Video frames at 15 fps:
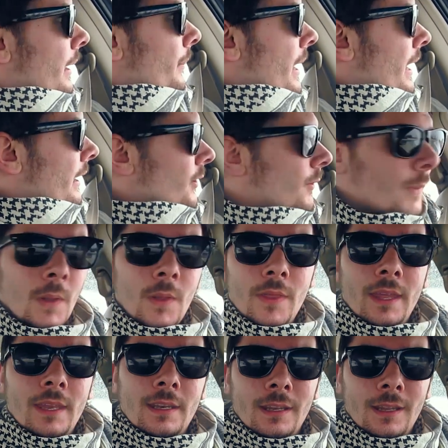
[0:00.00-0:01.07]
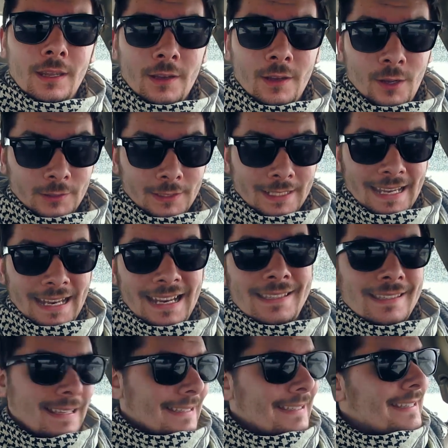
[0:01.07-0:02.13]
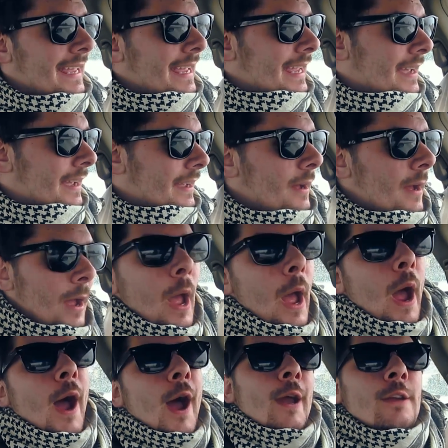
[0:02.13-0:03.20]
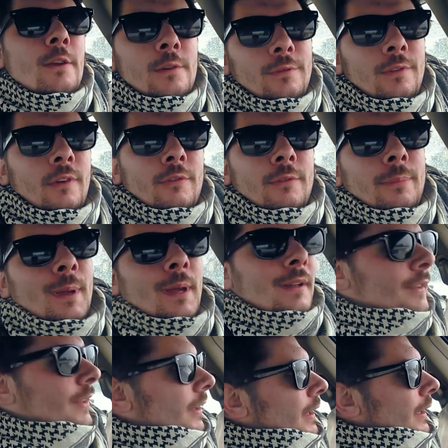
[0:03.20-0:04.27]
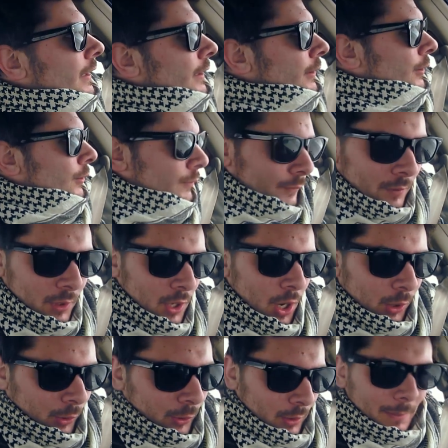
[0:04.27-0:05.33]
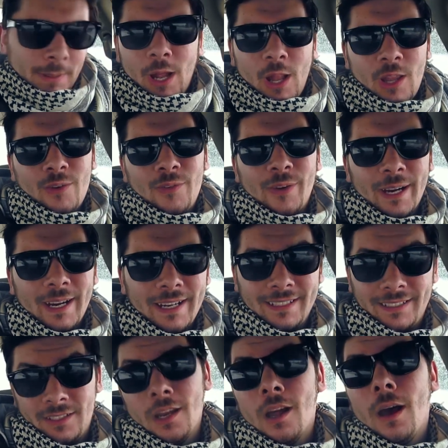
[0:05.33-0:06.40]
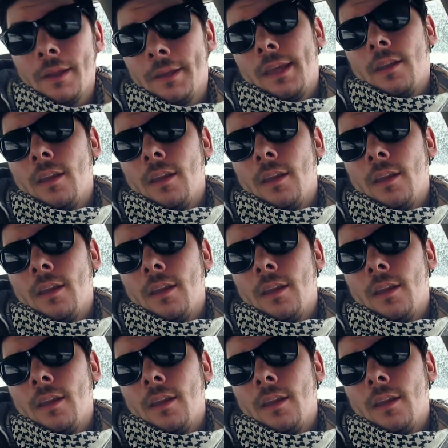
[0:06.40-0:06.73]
might as well then go to the kitties and say, "Oh, you filthy bitch," and like cuddle them in all over. You know how that